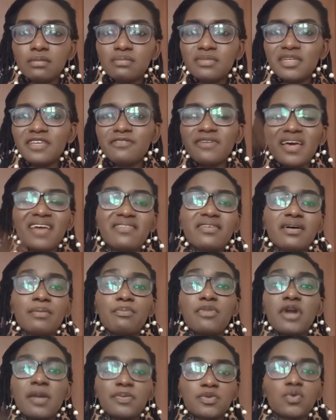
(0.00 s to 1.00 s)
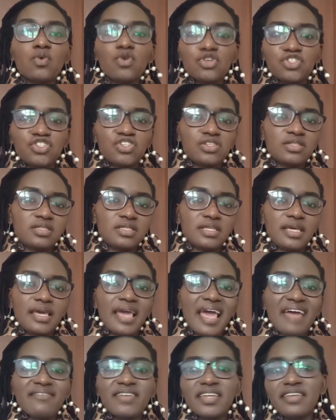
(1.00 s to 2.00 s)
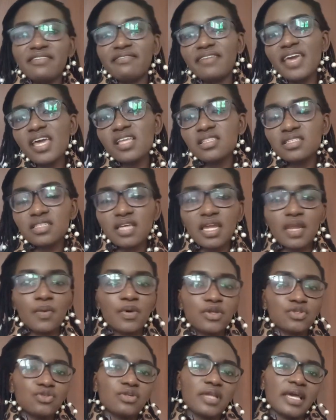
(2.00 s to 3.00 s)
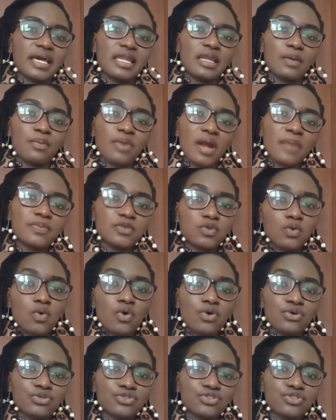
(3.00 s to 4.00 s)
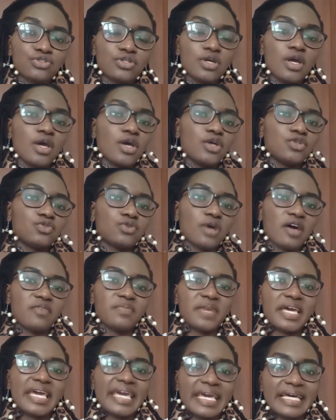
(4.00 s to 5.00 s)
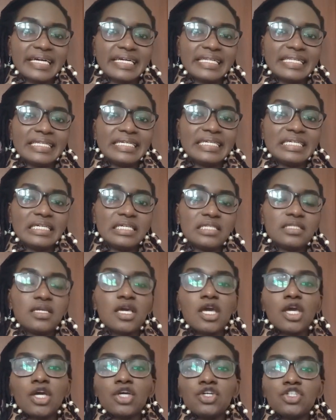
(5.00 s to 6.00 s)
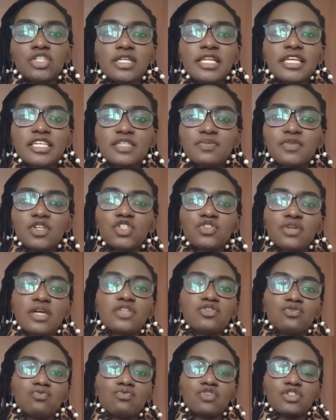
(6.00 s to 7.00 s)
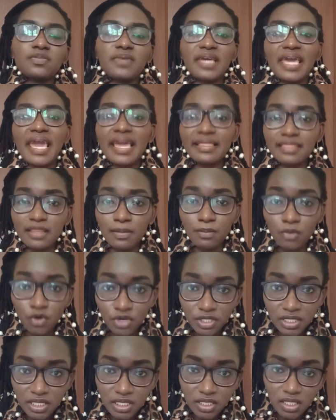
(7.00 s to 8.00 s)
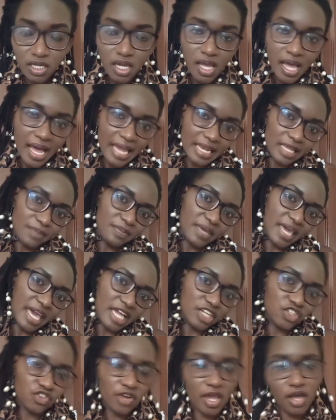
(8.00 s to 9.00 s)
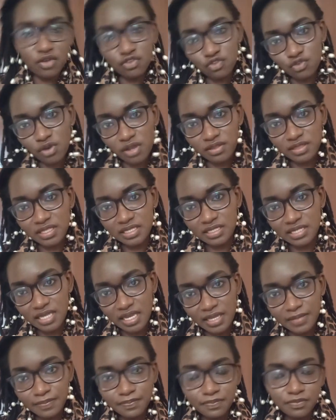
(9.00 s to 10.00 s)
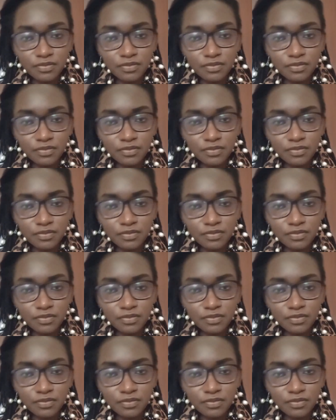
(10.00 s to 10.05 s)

if I have an abrupt wash, say I have an event and I want to do like an abrupt wash to have my hair clean, usually I just make sure I wash my hair in the morning and let my hair dry out throughout the day.